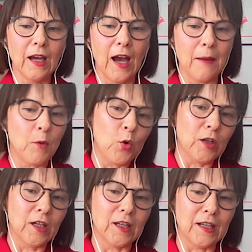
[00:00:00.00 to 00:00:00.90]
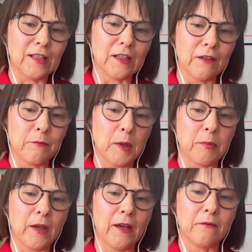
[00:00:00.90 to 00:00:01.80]
I'm only a leader if
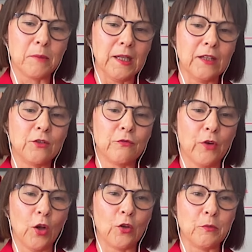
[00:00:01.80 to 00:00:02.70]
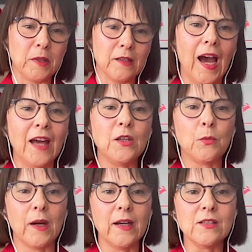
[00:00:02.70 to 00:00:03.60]
people are willing to follow me.
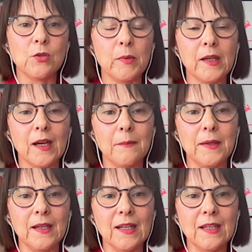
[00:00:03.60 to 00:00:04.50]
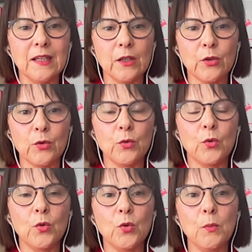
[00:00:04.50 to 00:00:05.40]
Otherwise, you become a leader who
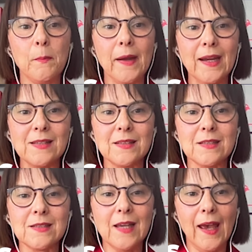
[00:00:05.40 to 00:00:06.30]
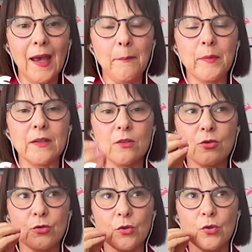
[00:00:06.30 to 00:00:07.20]
makes things happen
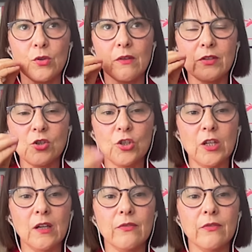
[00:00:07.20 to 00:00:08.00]
through the sheer